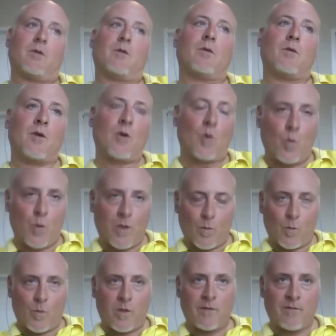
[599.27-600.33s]

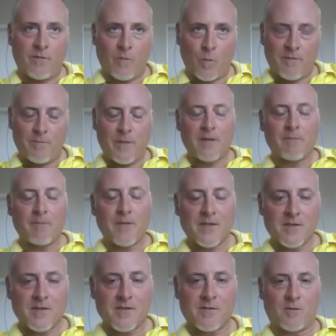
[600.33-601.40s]
we've been in
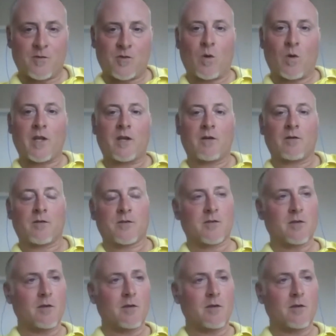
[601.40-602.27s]
business for 20 years.